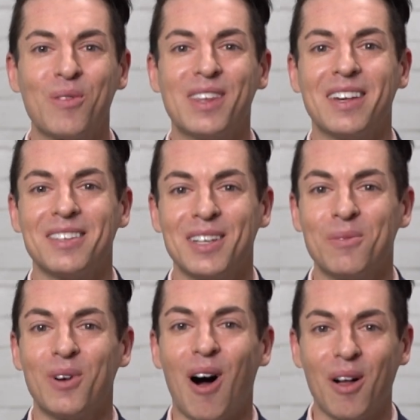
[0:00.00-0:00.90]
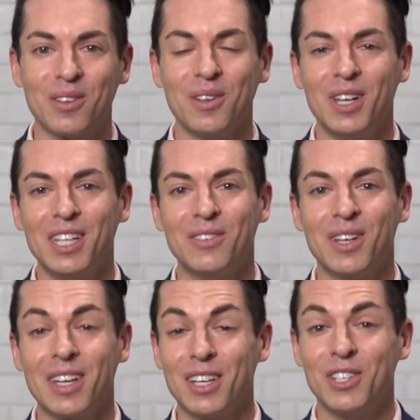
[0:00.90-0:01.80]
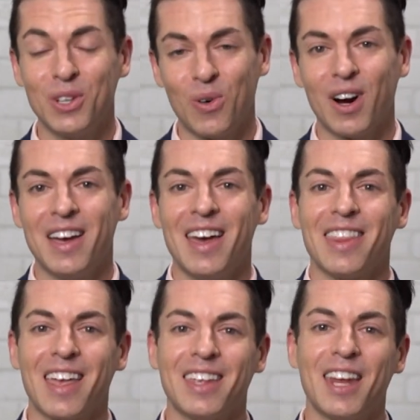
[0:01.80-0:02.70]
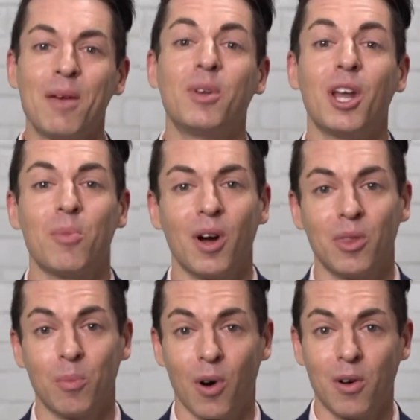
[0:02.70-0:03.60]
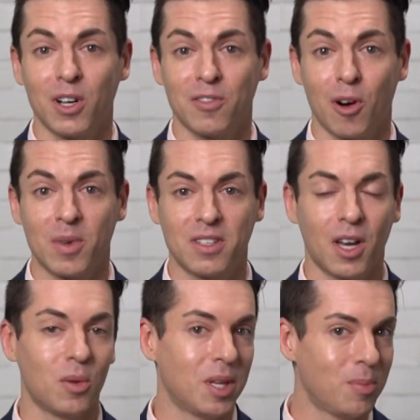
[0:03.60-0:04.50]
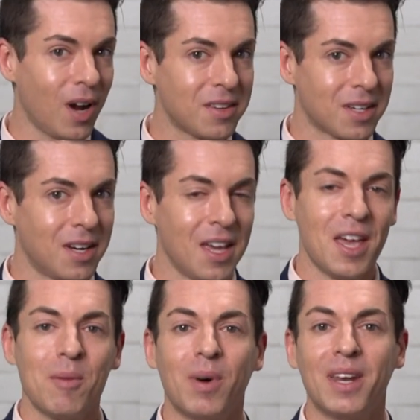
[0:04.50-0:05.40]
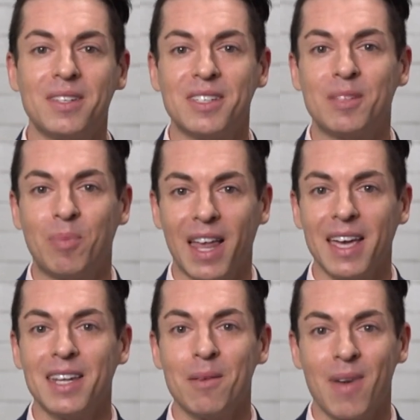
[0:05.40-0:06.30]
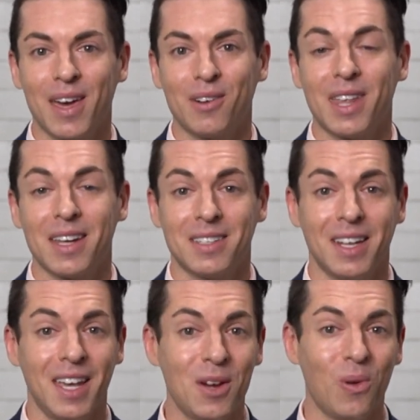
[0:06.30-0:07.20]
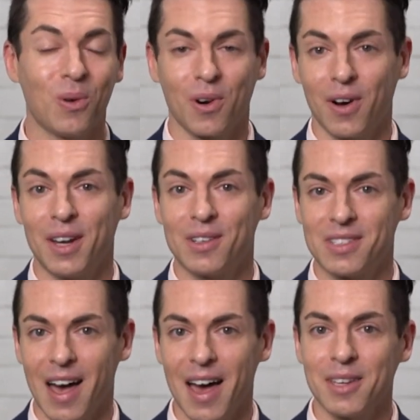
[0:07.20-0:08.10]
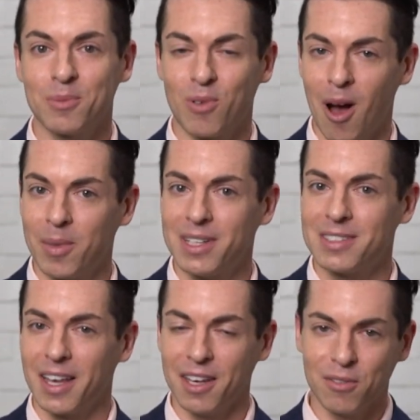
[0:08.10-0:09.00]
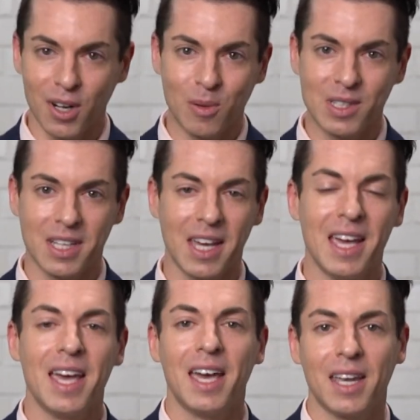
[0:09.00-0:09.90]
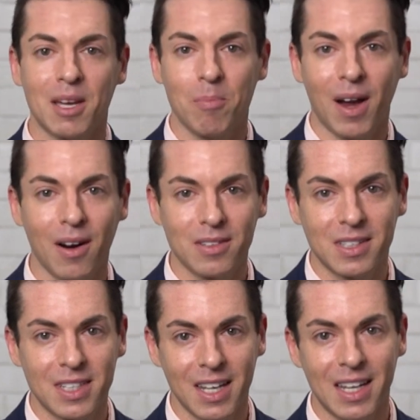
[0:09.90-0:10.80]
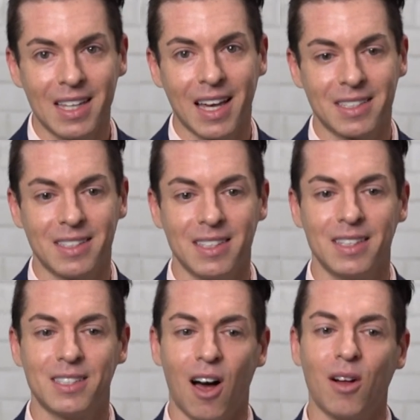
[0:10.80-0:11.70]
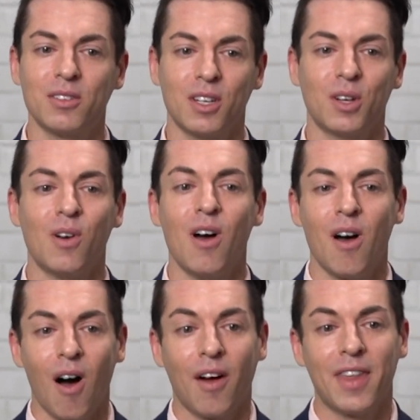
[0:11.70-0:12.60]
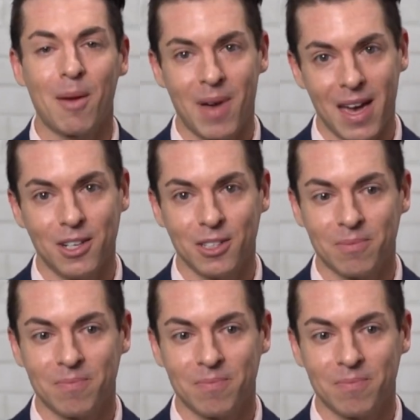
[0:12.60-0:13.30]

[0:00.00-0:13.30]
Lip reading: with this. It will also need to ensure that the name and number of the brokerage firm is not only present, but is displayed in a manner that is an equal or greater size, prominence, and frequency in comparison to any licensees also on that page.